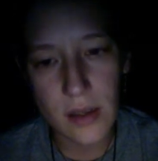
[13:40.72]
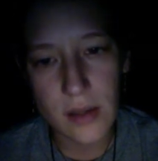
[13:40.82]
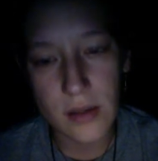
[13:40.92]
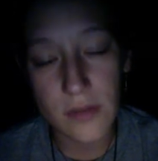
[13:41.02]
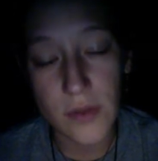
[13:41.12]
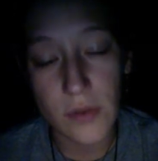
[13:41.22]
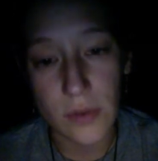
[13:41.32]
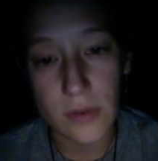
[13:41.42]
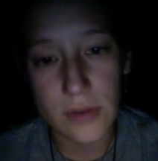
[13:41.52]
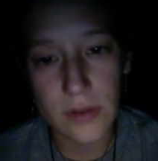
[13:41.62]
The
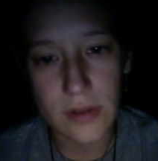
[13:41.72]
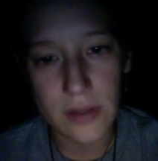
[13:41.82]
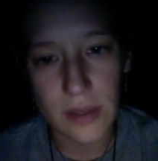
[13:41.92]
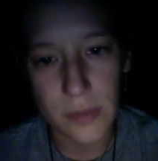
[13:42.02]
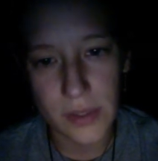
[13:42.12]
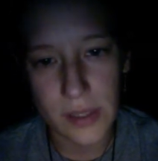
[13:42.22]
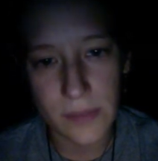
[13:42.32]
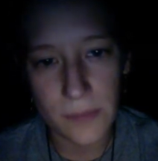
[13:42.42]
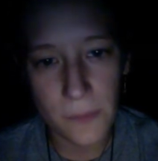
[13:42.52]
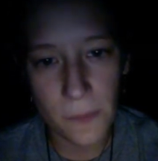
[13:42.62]
funeral, I put
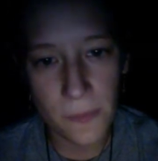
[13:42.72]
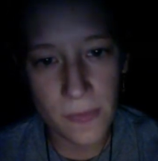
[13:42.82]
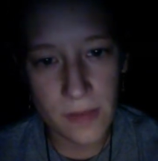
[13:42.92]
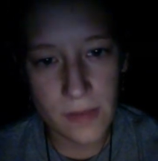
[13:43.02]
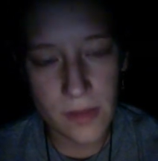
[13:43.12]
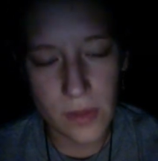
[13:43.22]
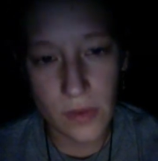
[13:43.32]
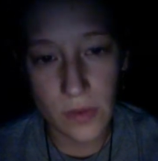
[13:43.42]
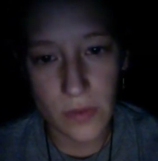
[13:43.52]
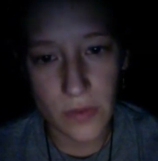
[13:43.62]
in, though
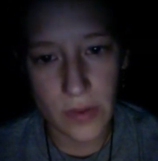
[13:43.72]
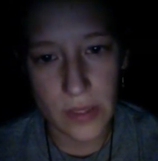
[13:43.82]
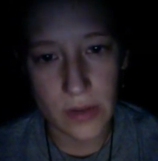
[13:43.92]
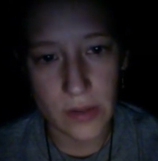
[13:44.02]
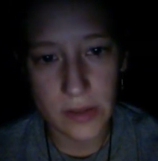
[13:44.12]
not for very long.